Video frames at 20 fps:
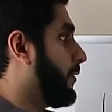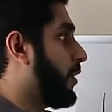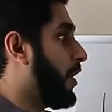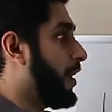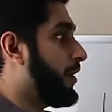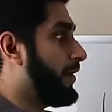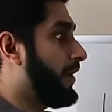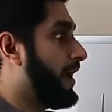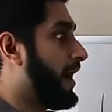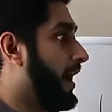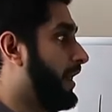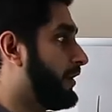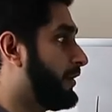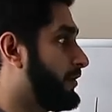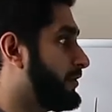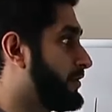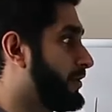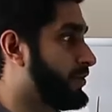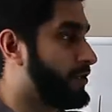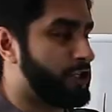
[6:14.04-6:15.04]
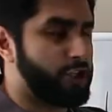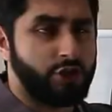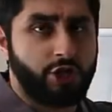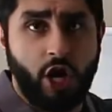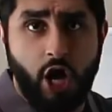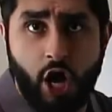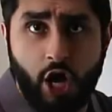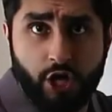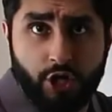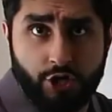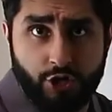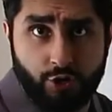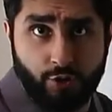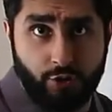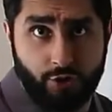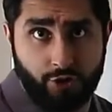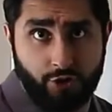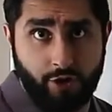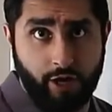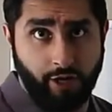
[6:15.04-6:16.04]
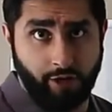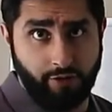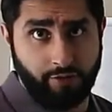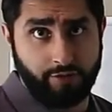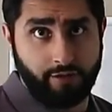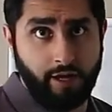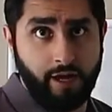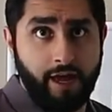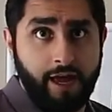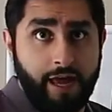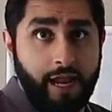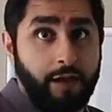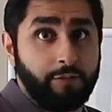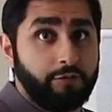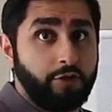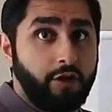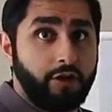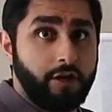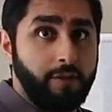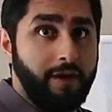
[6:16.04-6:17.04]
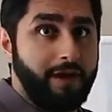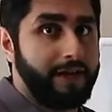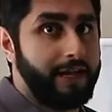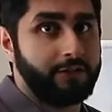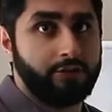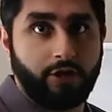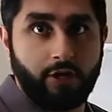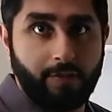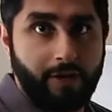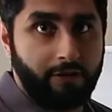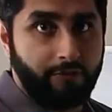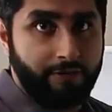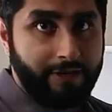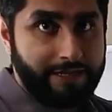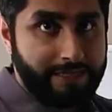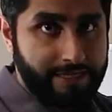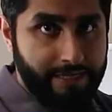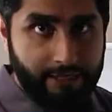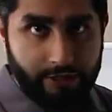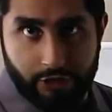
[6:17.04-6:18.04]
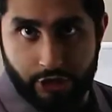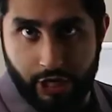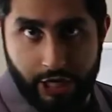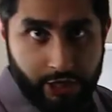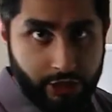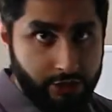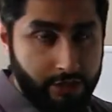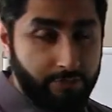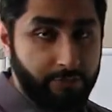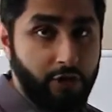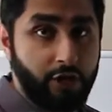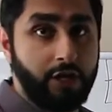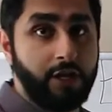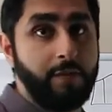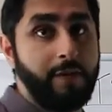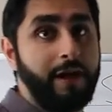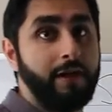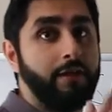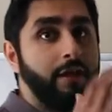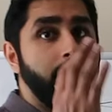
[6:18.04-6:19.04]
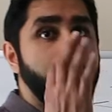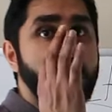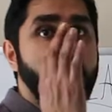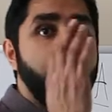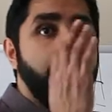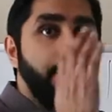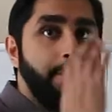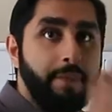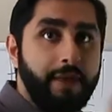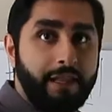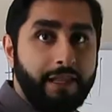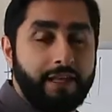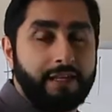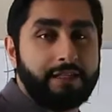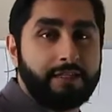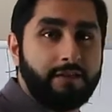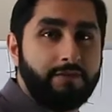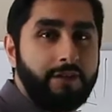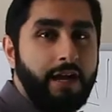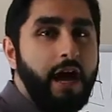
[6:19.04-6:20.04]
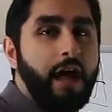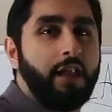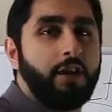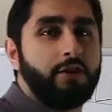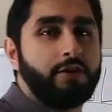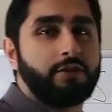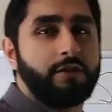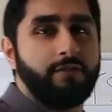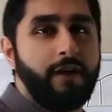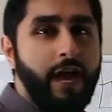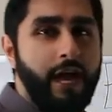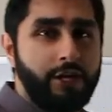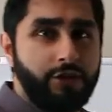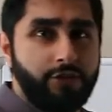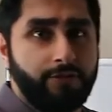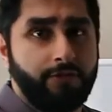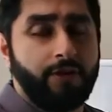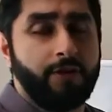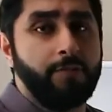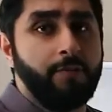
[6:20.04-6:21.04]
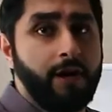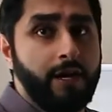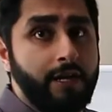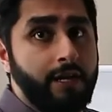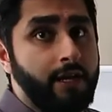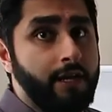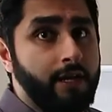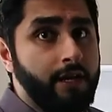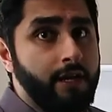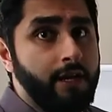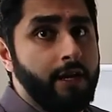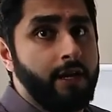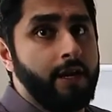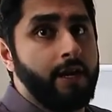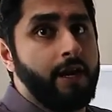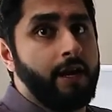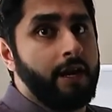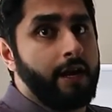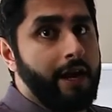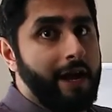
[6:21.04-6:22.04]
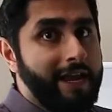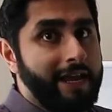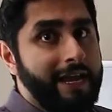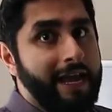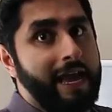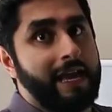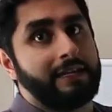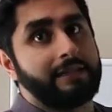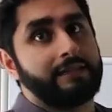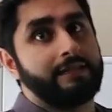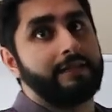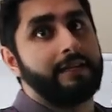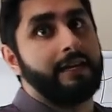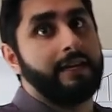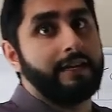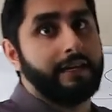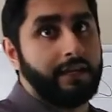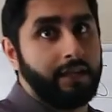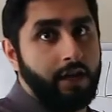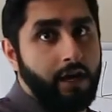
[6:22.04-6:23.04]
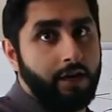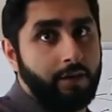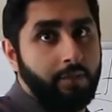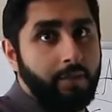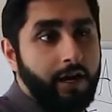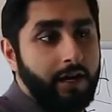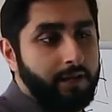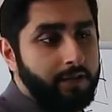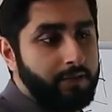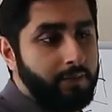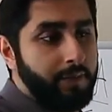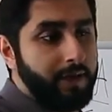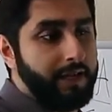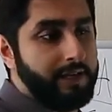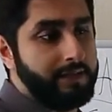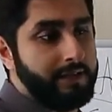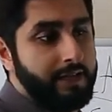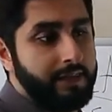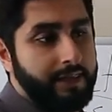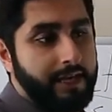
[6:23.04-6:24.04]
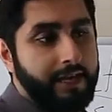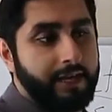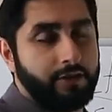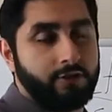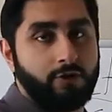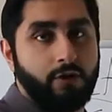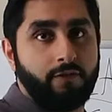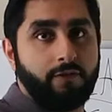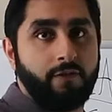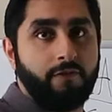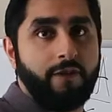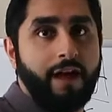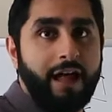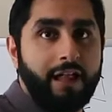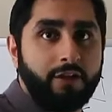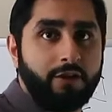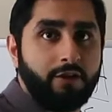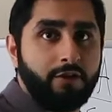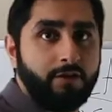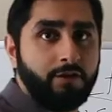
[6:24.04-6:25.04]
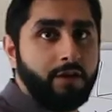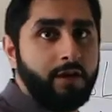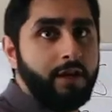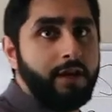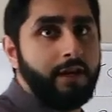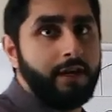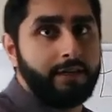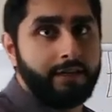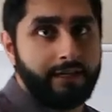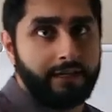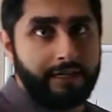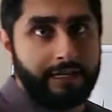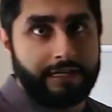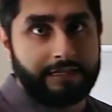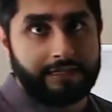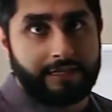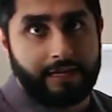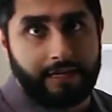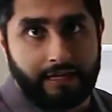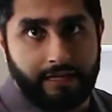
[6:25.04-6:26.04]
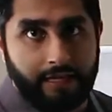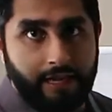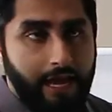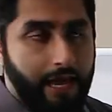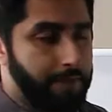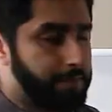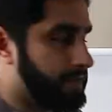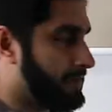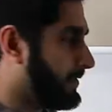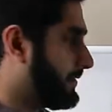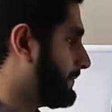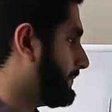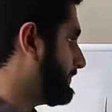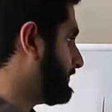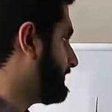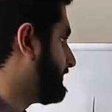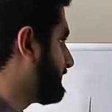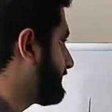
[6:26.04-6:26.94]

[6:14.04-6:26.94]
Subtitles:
at $400. There's a ton of short traders. And I'm talking about, not talking about retail traders. I'm talking about billions of dollars of hedge fund money against Elon Musk because they think it's overvalued. They think it's going to collapse.